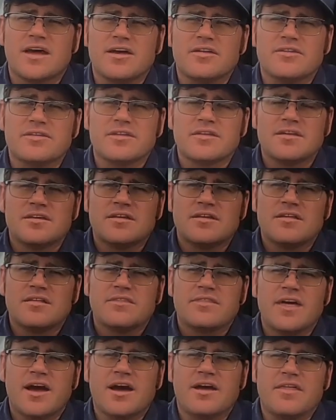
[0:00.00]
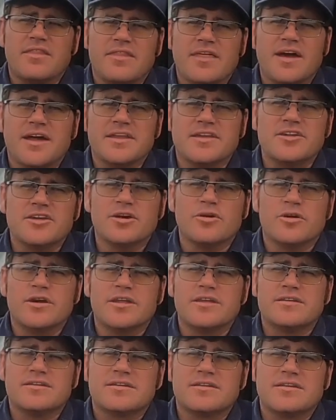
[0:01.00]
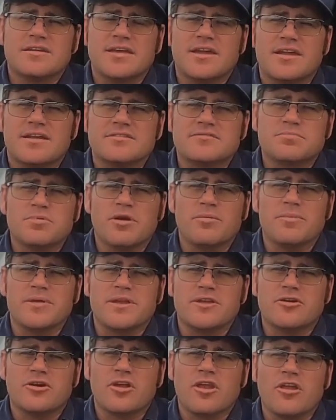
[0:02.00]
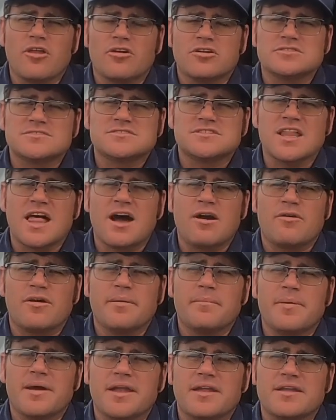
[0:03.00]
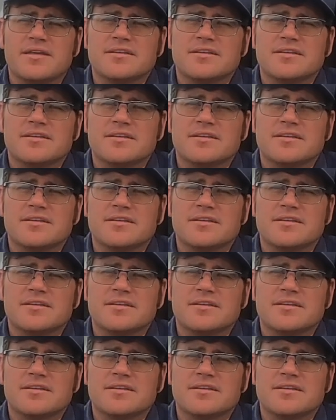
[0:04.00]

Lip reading: They do it. Probably not a lot slower, but